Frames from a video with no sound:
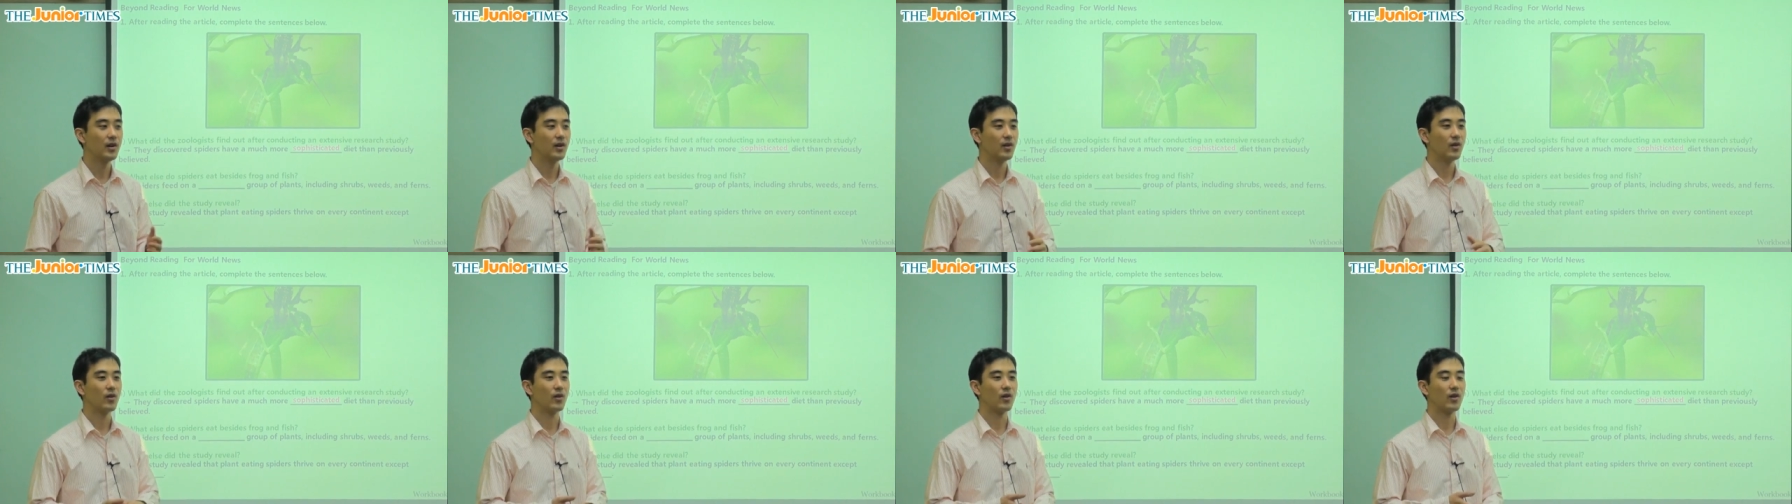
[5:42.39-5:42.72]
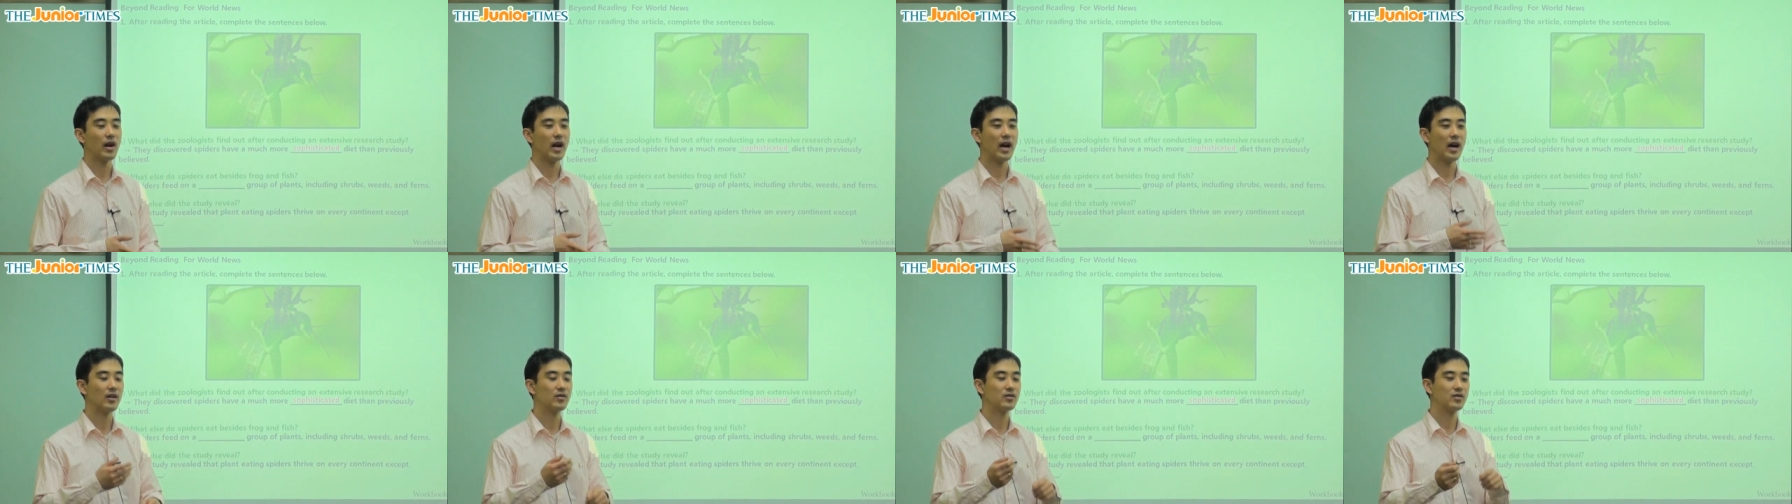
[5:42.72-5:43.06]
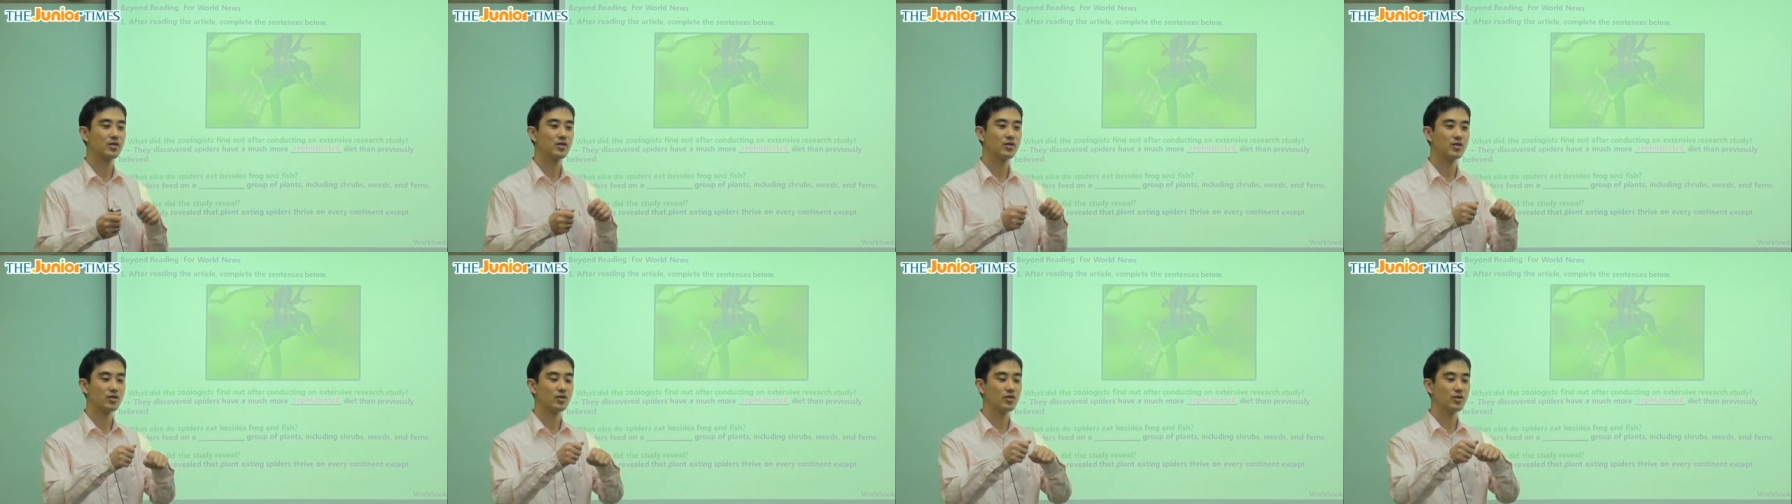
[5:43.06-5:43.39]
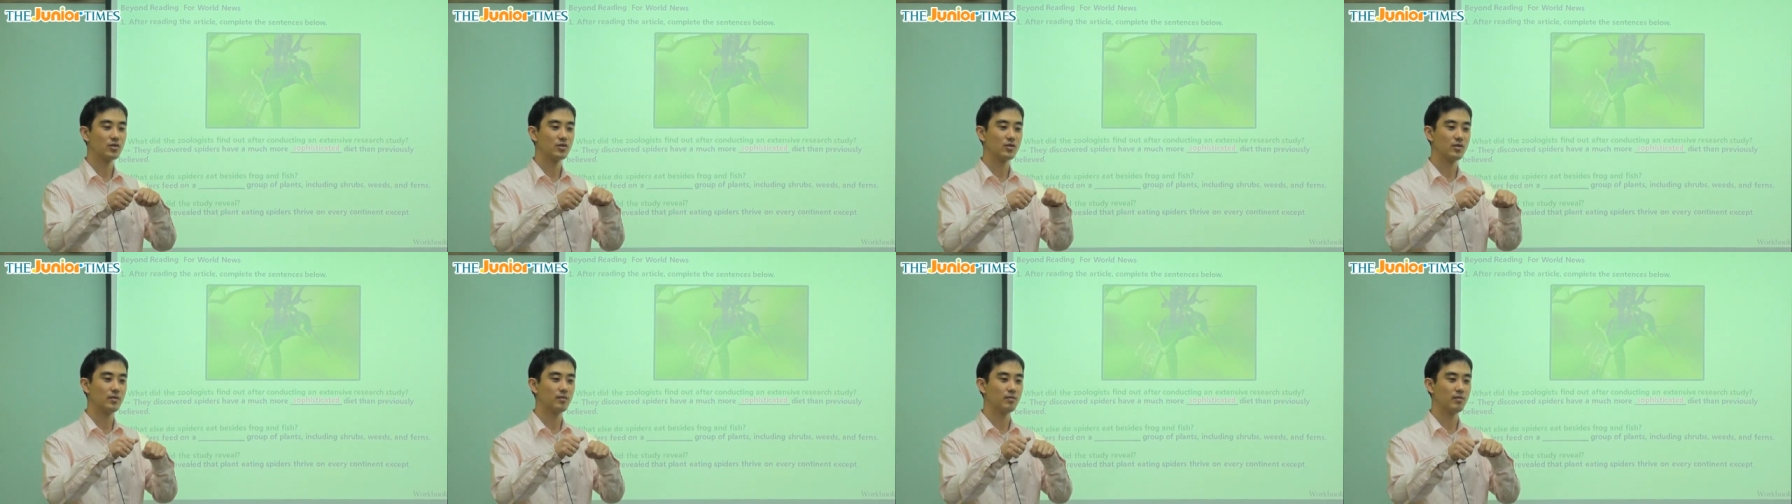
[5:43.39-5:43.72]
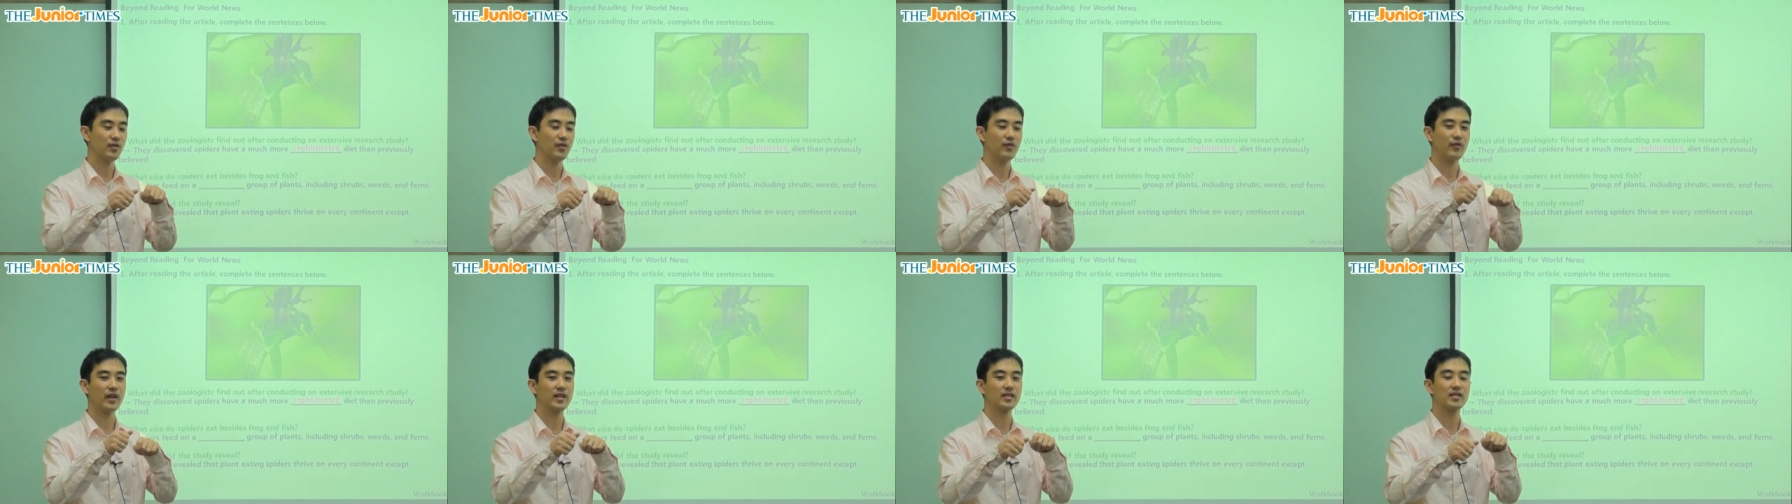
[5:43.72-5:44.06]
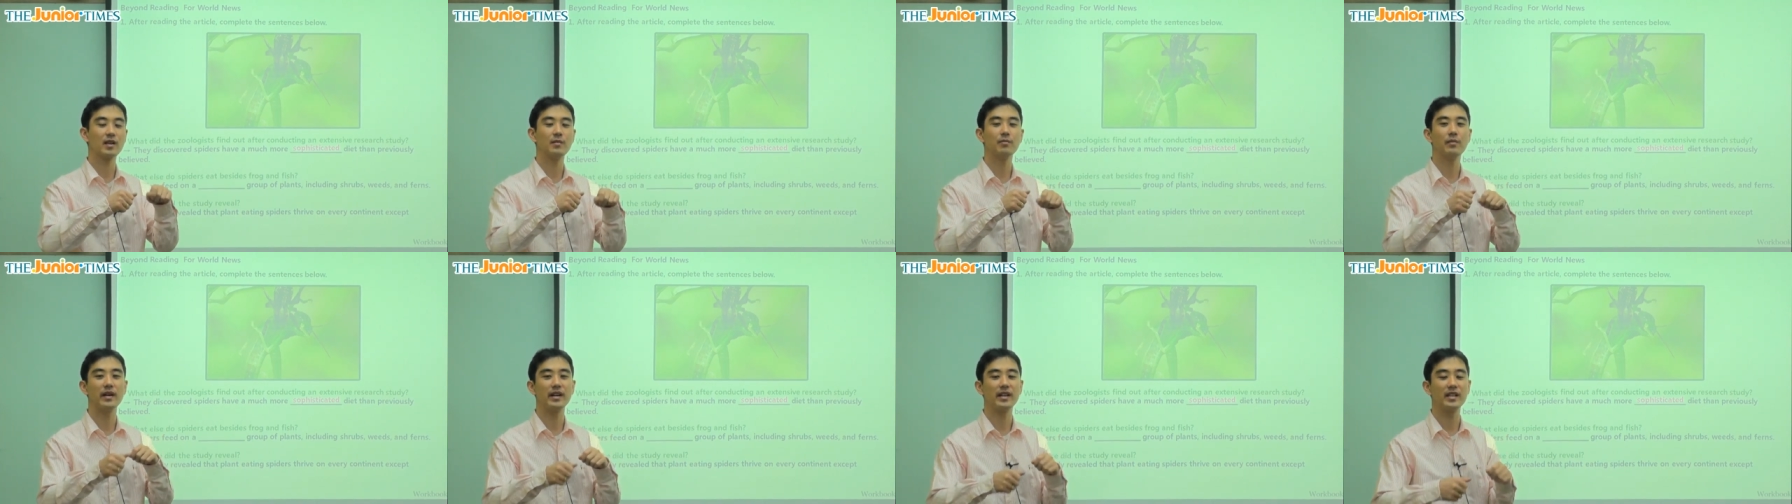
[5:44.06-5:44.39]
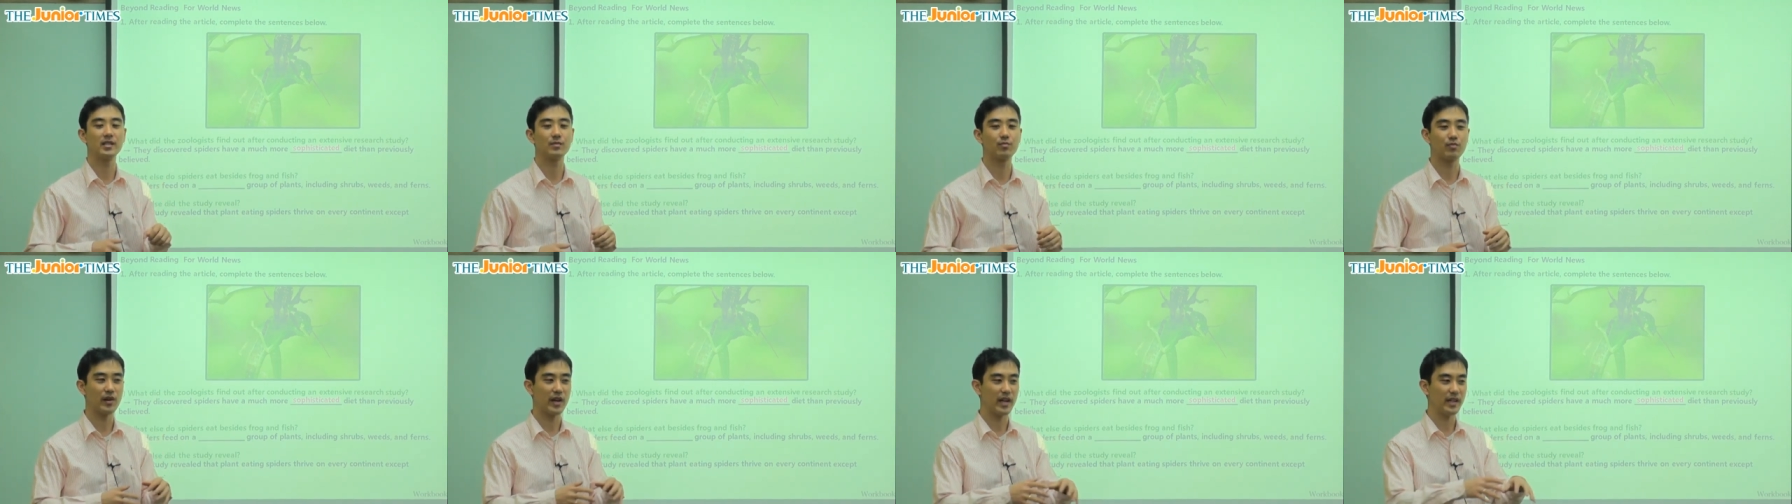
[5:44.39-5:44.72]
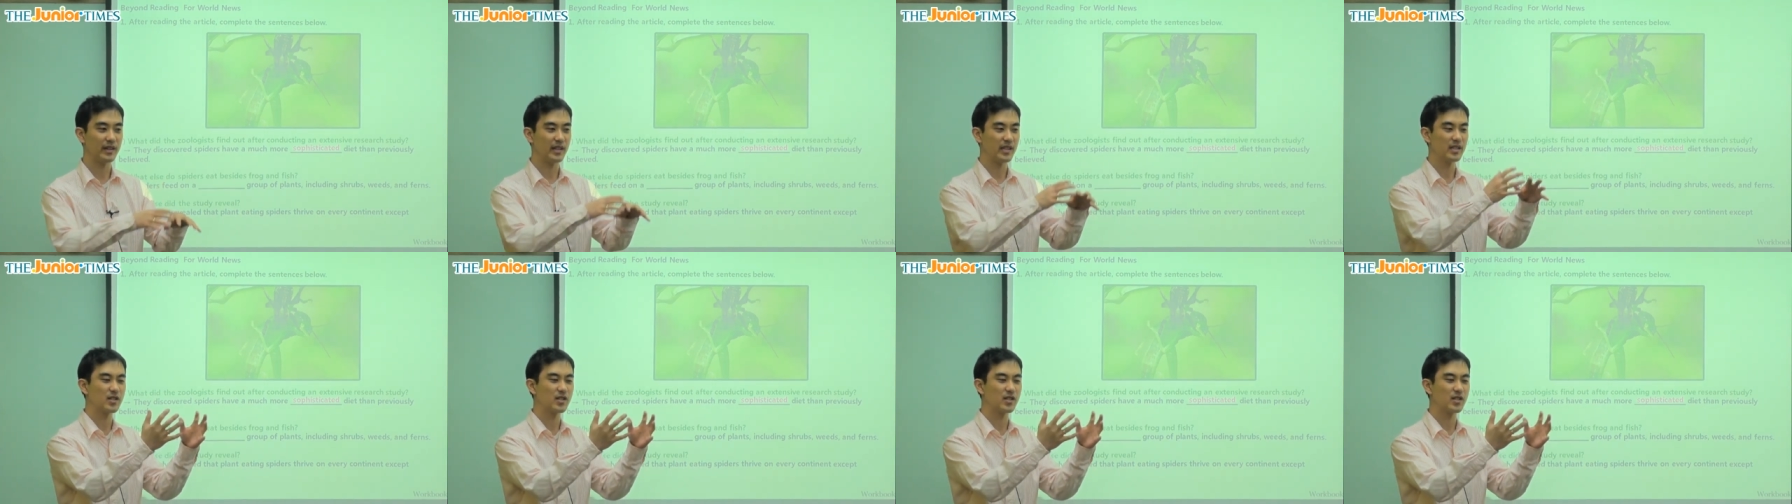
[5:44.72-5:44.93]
or how to fix somebody's brain.